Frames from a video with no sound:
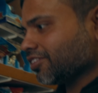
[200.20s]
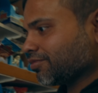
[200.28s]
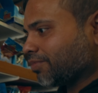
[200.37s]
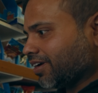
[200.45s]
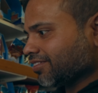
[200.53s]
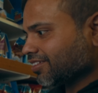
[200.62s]
the
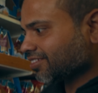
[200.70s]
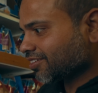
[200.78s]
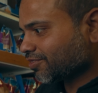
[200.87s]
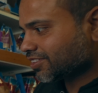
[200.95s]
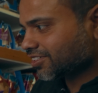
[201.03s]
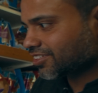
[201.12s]
spices,
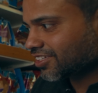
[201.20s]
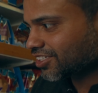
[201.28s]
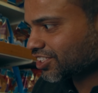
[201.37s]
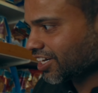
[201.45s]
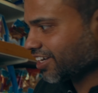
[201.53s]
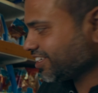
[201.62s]
which is
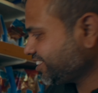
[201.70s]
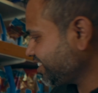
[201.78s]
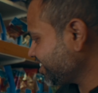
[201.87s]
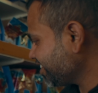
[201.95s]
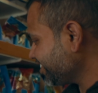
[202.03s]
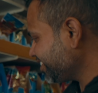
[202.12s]
Shahi
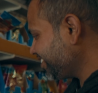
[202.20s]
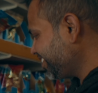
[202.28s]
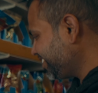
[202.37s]
Jeera.